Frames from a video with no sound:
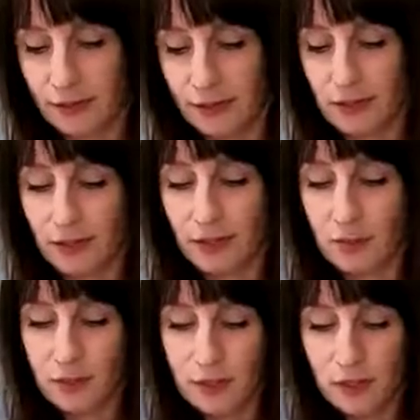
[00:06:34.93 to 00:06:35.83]
And I
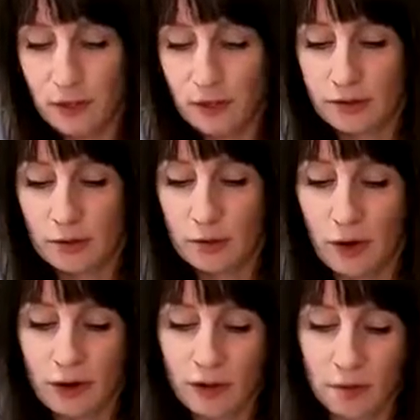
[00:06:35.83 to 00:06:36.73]
want to know if you
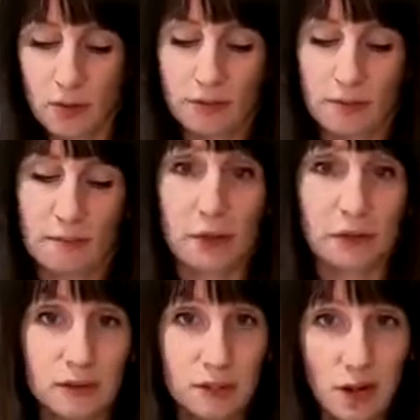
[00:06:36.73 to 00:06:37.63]
are more of a milk
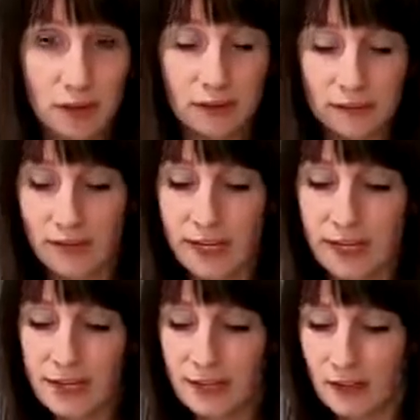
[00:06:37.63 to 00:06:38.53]
chocolate
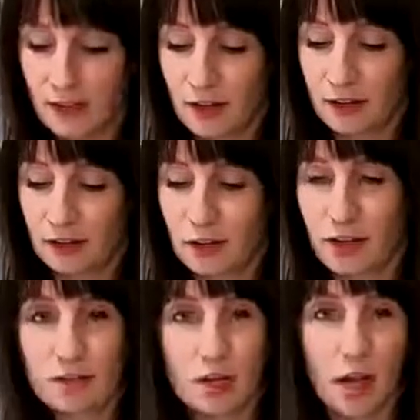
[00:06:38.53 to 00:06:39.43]
fan, dark
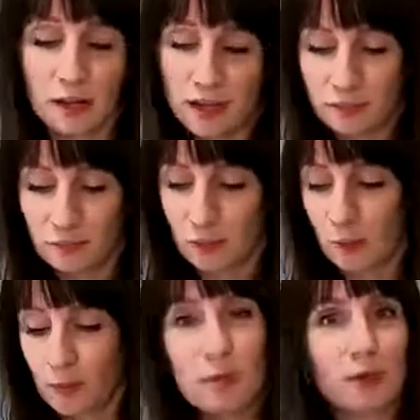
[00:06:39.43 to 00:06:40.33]
chocolate,
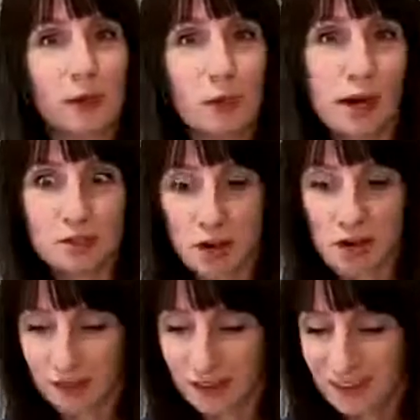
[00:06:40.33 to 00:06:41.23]
maybe you like white
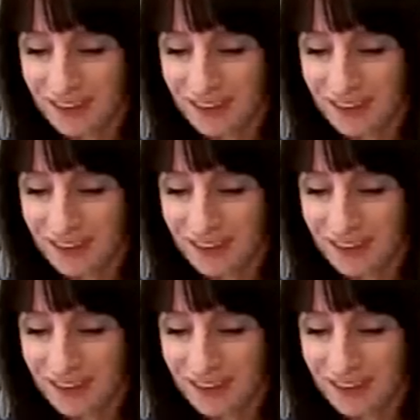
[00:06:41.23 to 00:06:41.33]
chocolate.